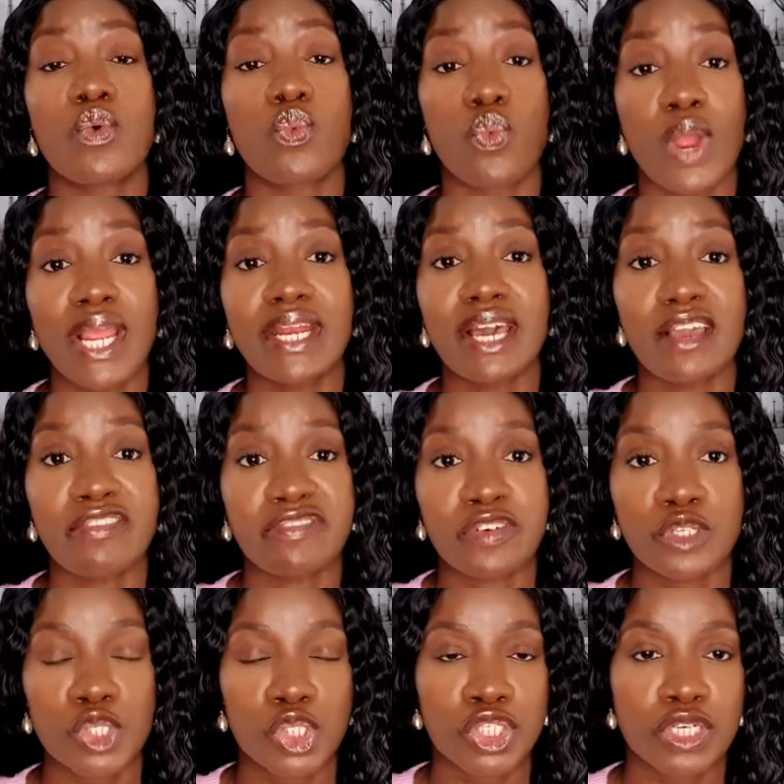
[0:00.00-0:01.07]
when I
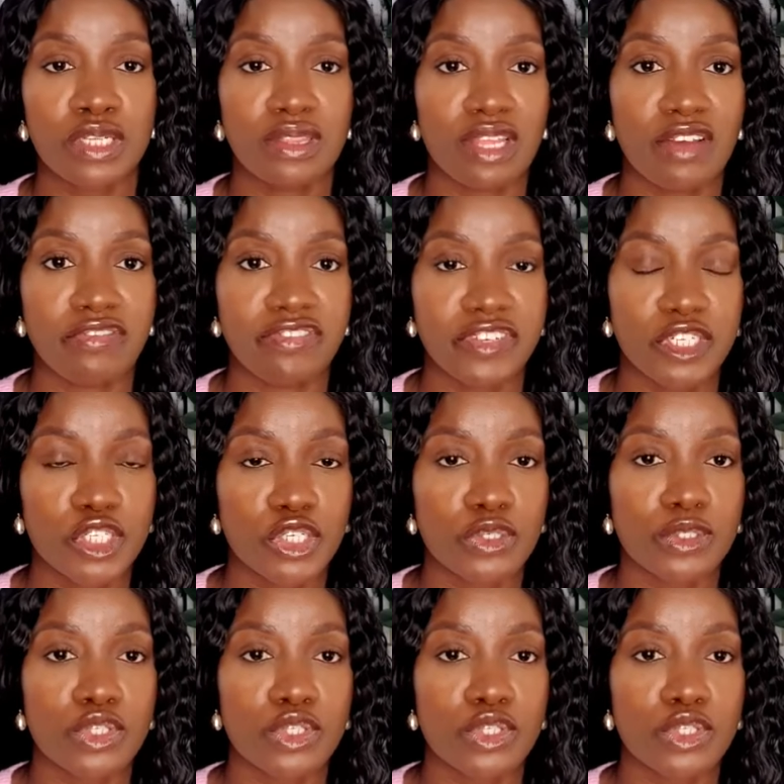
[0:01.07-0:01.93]
first shared that video.